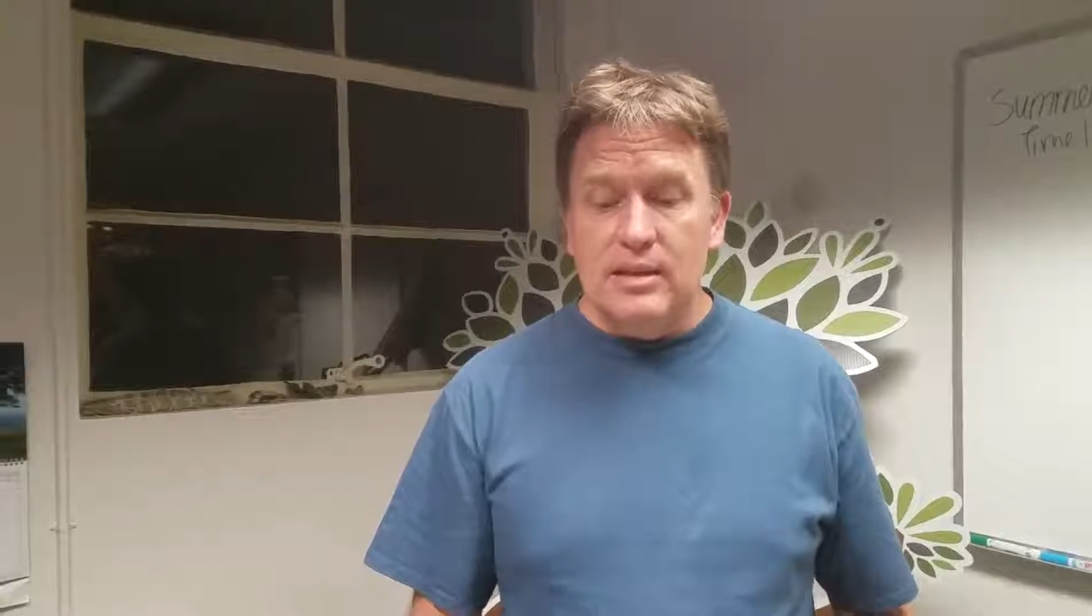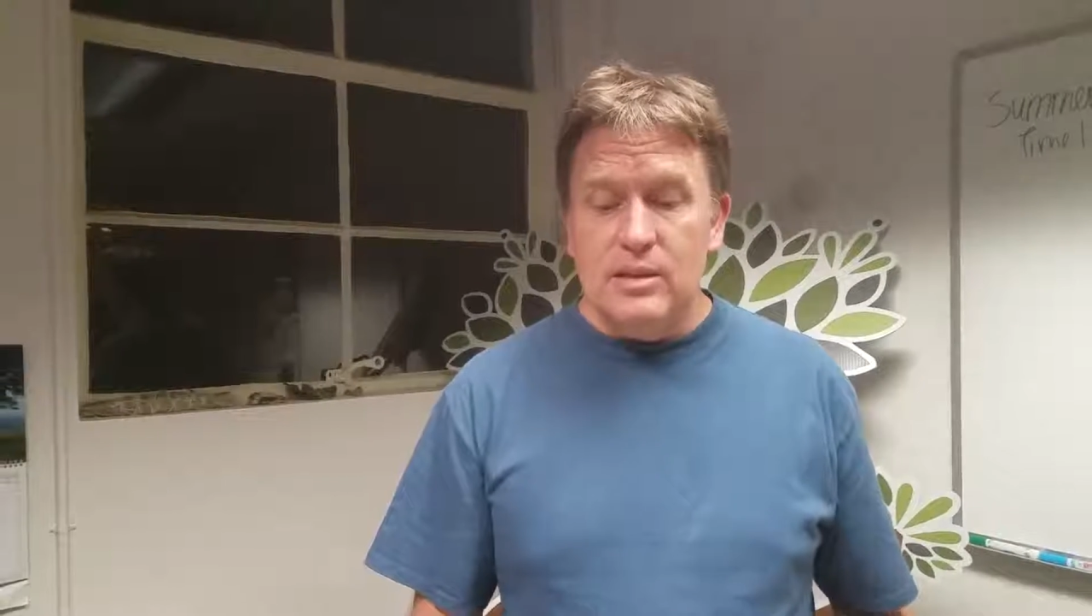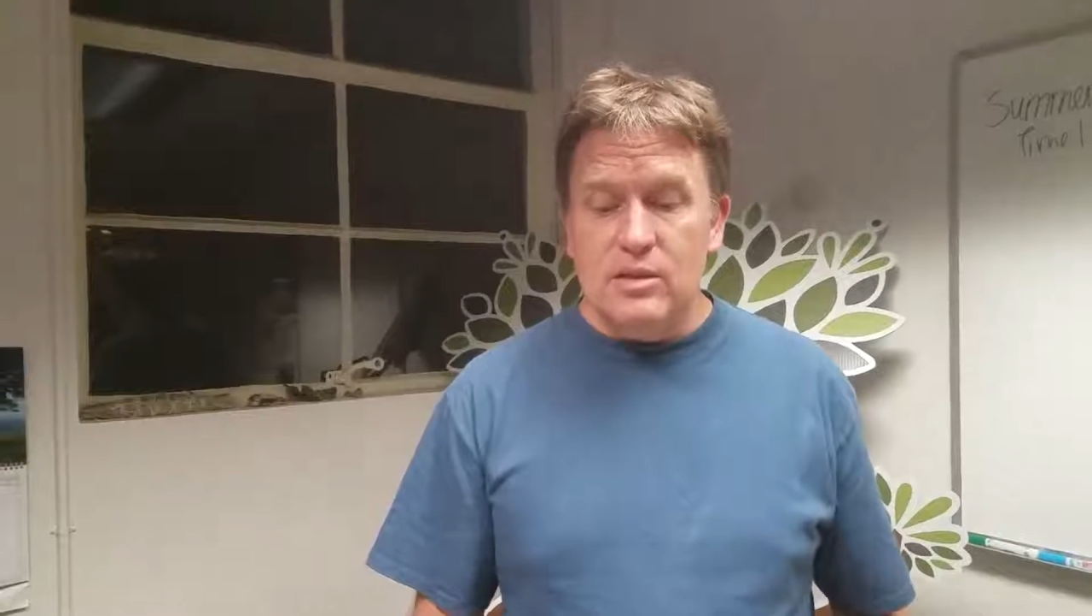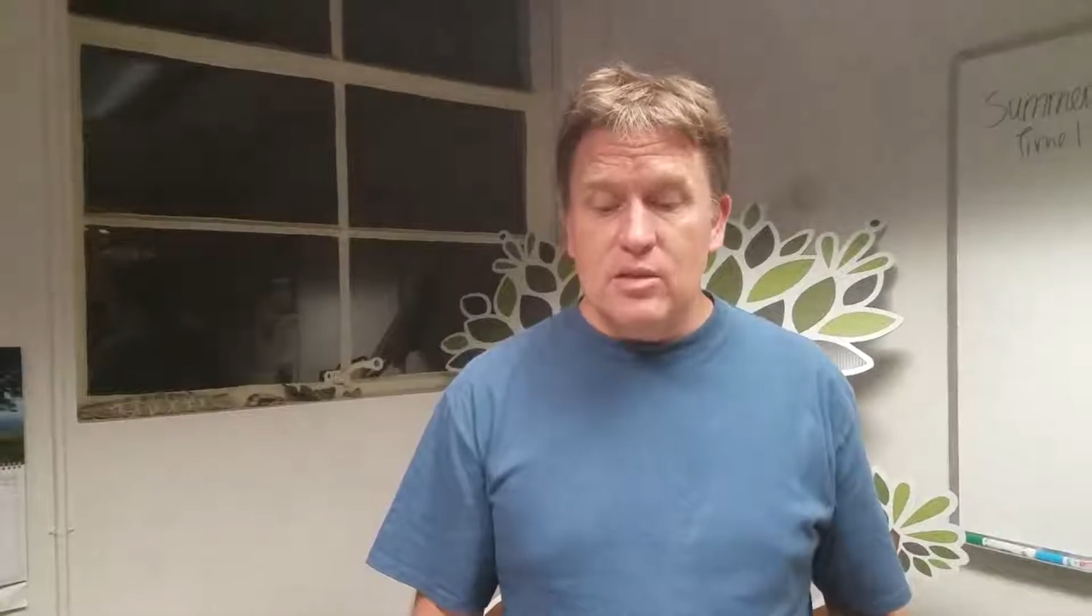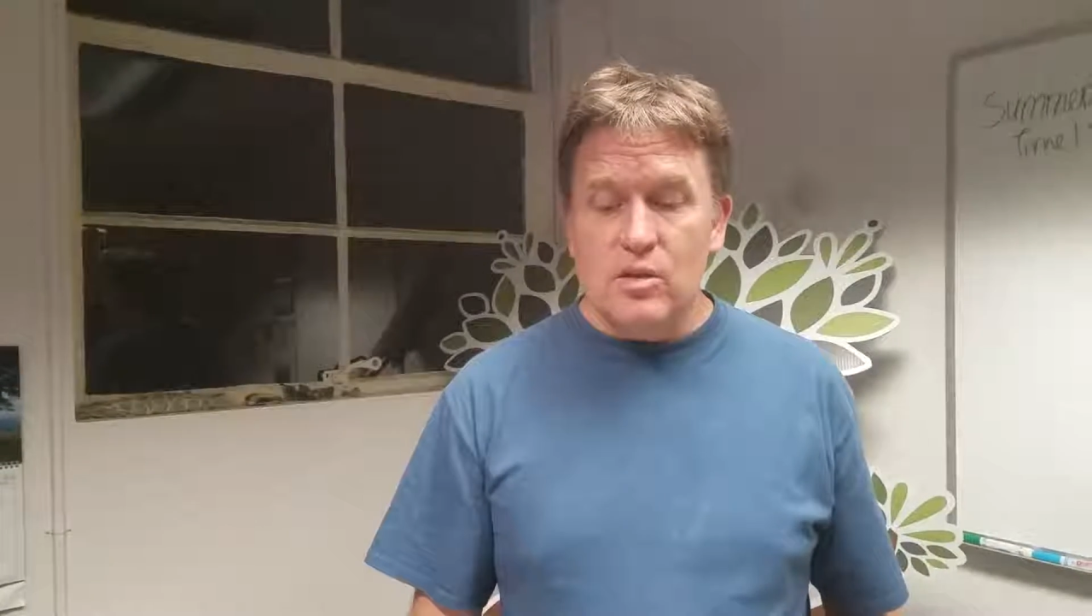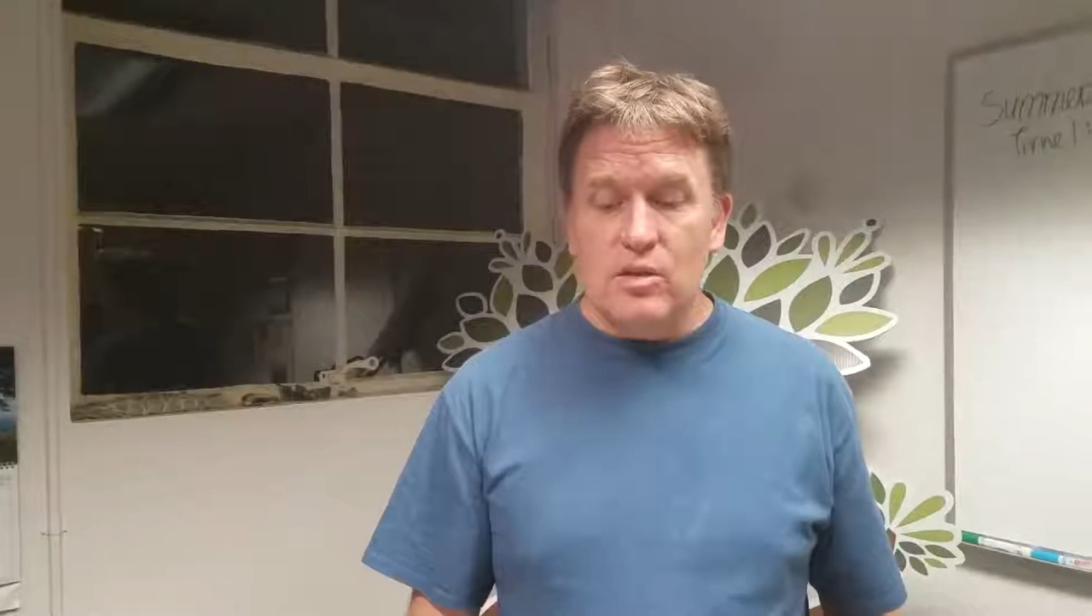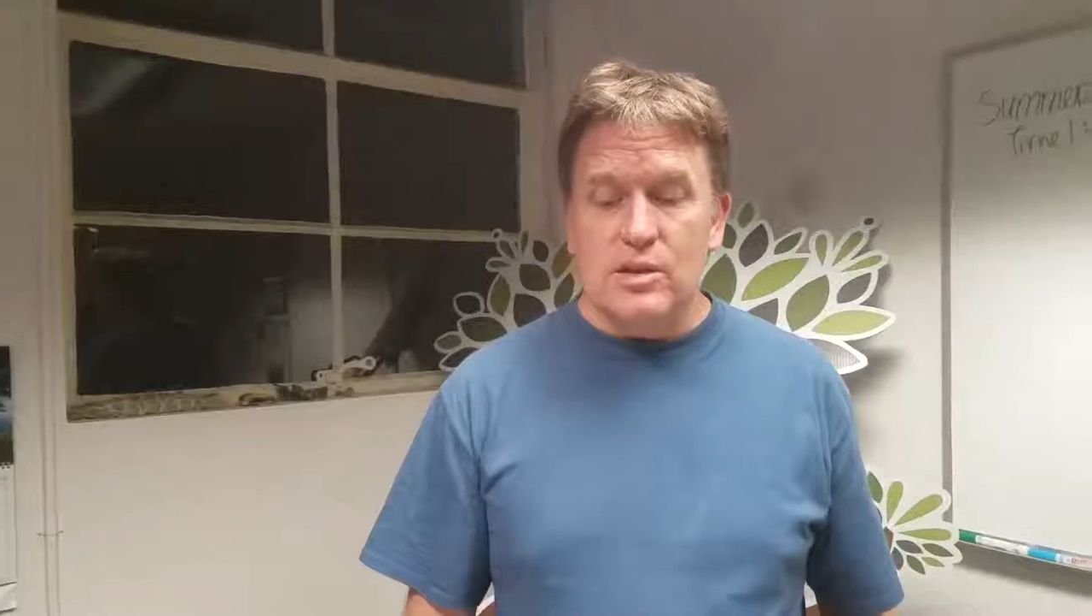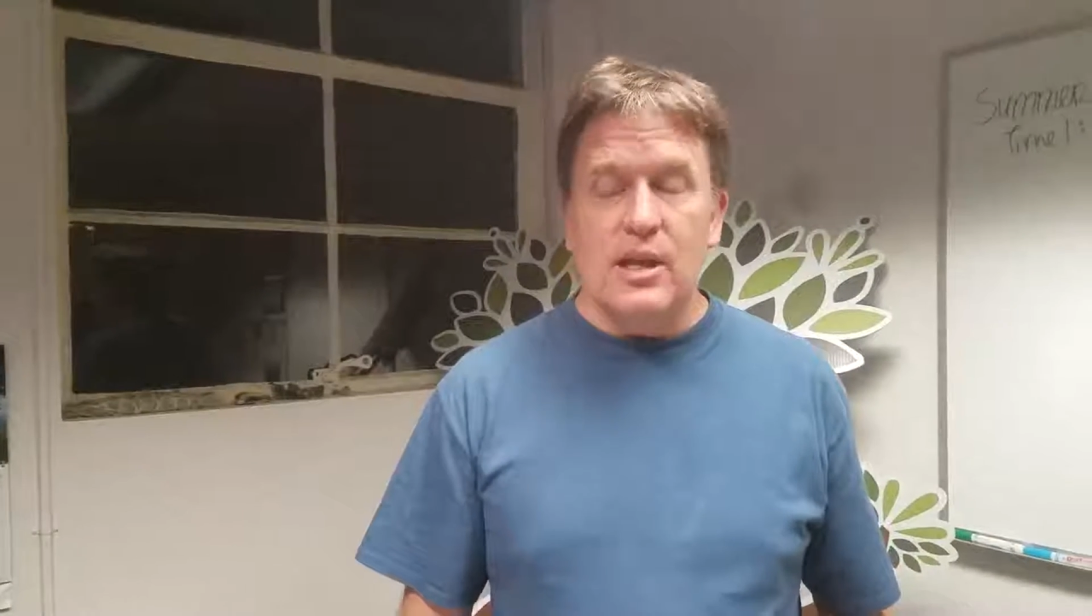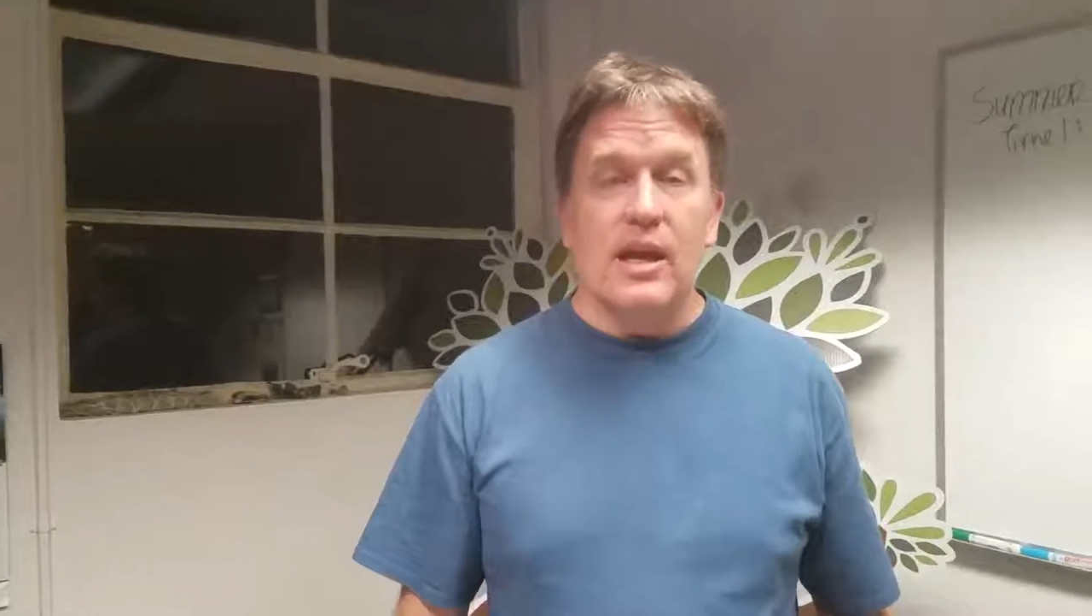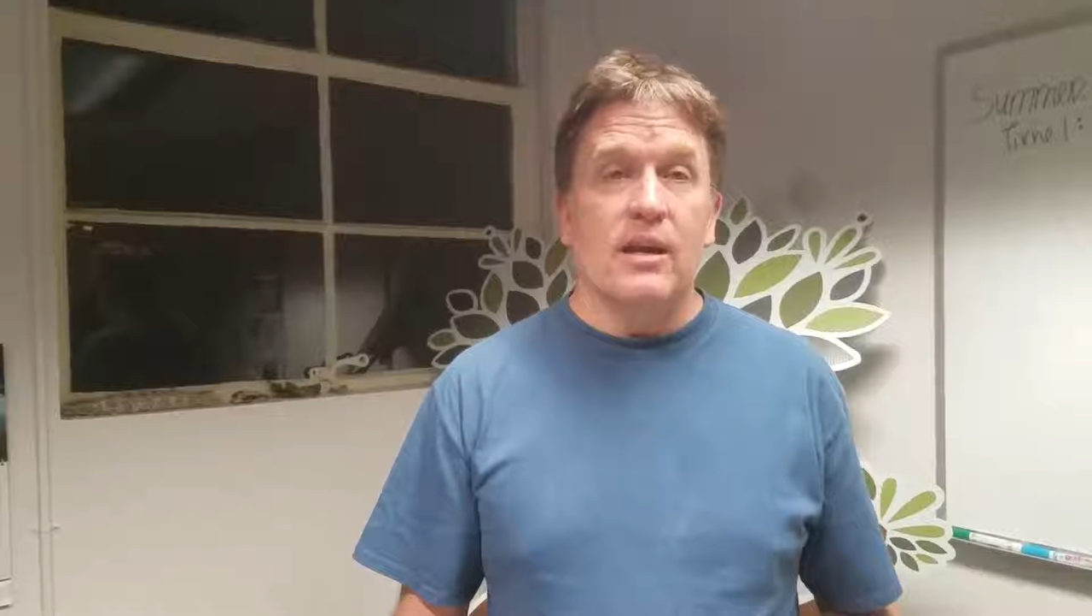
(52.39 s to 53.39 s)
desserts, and